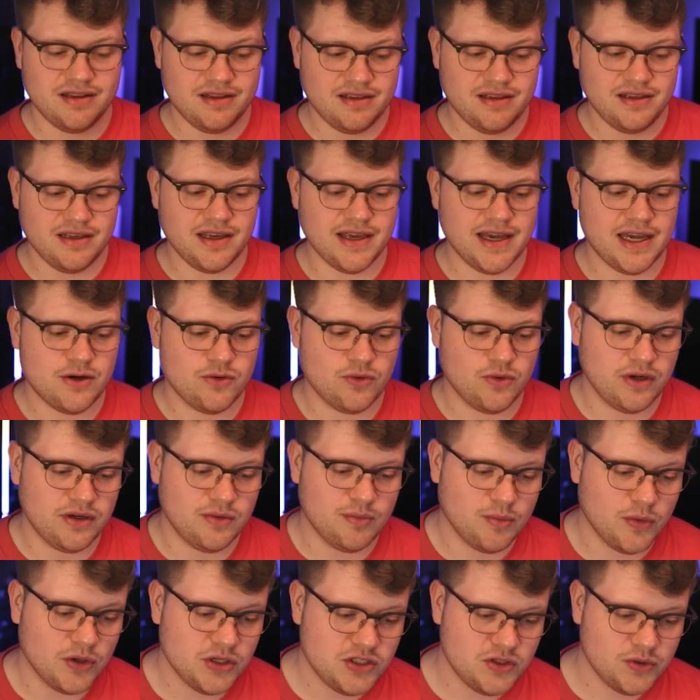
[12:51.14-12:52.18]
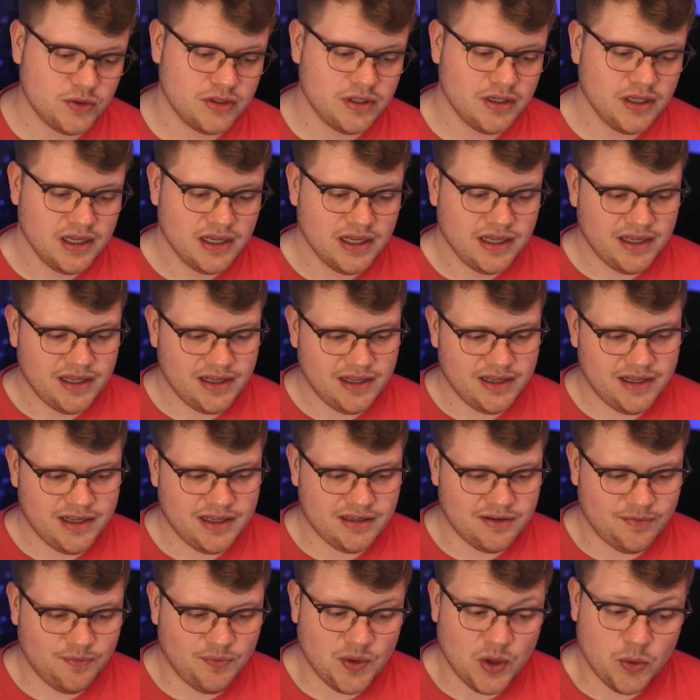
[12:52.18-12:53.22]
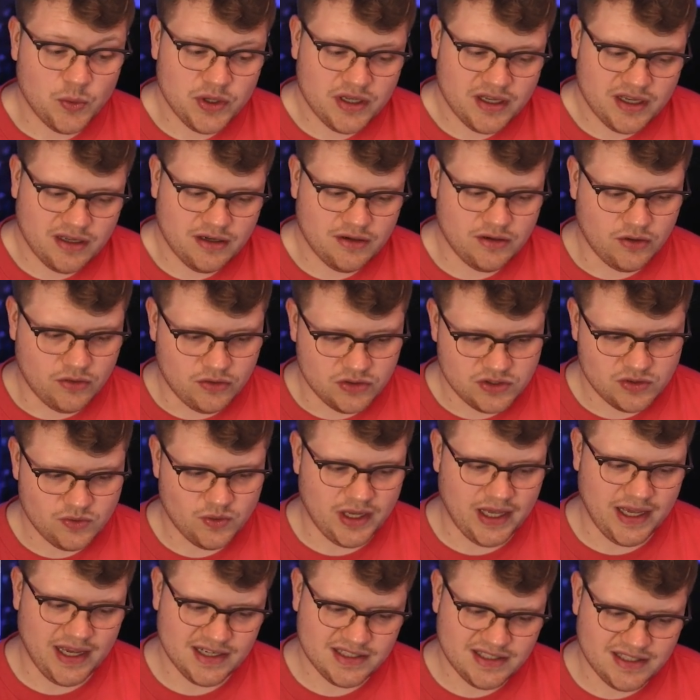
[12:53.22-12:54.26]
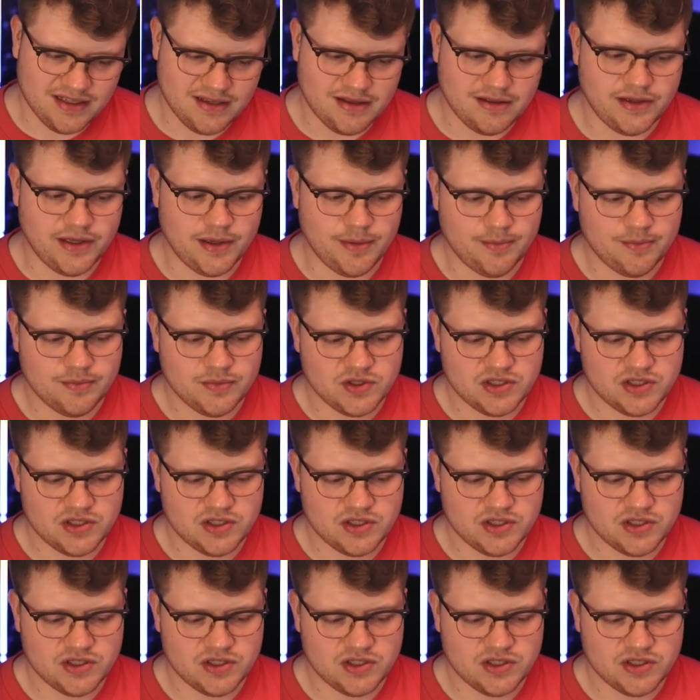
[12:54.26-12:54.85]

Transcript: in the Android module, and now we can also access them.